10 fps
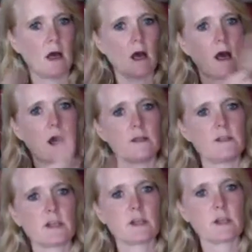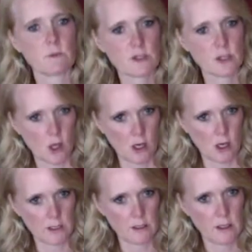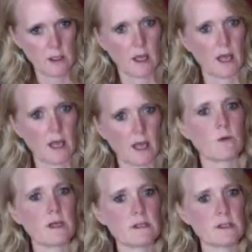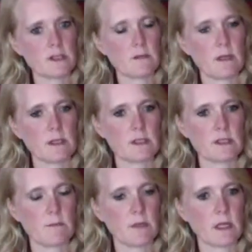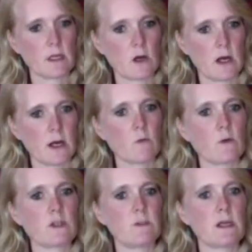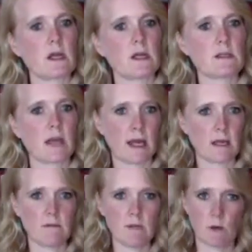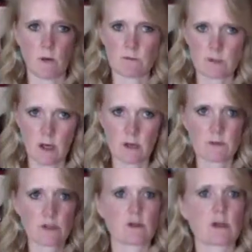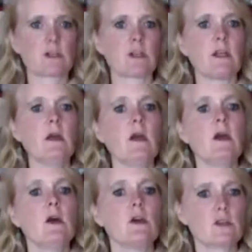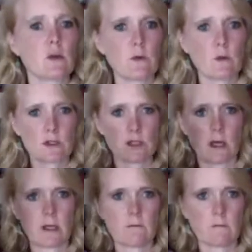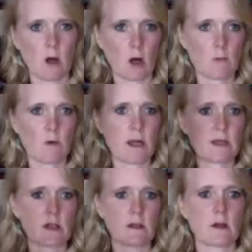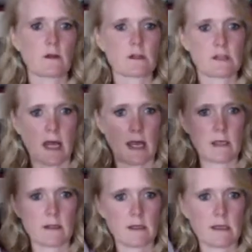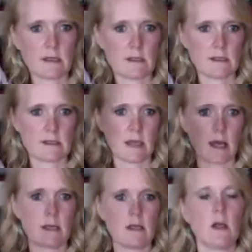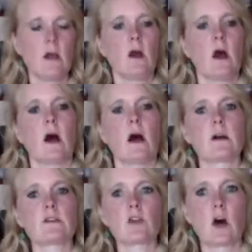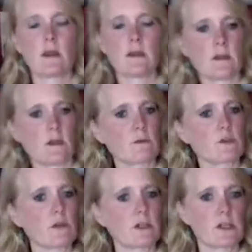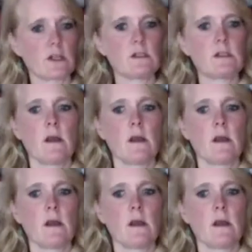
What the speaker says: until it was gone. And the reason she mentioned it being gone was because I had, saw the restriction. So we worked on arm raise on the other side, the easy side. Saw these other restrictions,